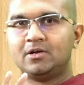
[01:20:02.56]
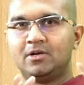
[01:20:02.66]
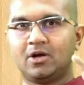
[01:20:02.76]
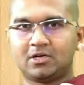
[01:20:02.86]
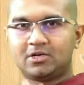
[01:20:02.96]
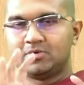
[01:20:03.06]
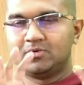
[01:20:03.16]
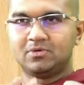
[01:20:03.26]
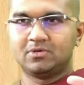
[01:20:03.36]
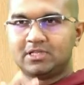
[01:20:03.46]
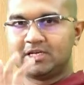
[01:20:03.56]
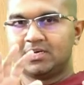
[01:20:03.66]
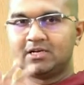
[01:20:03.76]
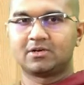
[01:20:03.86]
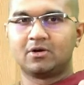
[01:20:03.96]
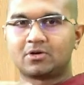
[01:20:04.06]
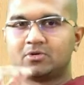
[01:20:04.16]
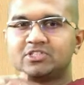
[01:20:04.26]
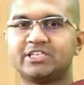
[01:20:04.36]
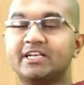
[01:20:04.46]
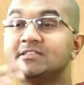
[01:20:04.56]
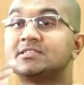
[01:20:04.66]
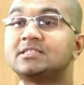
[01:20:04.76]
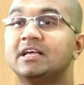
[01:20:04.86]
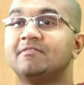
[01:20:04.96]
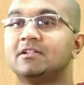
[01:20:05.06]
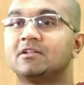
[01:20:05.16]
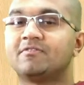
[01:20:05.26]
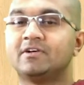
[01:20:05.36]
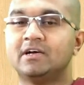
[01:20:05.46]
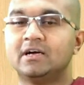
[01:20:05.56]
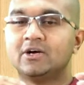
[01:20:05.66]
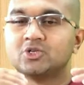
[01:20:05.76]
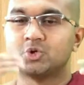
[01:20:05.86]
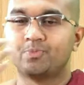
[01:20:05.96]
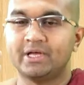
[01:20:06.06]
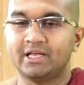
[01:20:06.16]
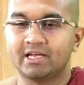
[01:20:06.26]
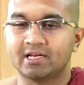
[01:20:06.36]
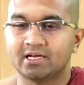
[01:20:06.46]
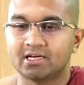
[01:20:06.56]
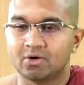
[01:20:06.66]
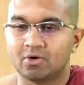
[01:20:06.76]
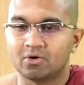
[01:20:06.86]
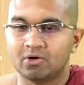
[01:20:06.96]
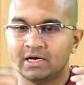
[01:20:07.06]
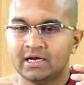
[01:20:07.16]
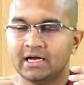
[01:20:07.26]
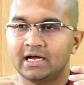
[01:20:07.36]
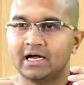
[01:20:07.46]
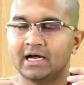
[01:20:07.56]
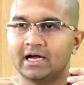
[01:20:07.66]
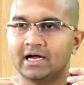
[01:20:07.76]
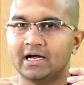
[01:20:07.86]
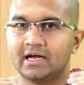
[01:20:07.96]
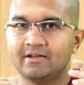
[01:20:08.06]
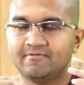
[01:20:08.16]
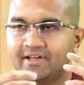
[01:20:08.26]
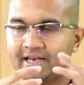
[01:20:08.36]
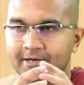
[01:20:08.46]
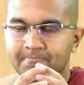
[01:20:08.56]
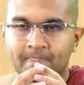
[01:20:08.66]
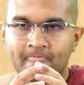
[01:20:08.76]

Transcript: not to the not to change its level of superior or uh, inferior.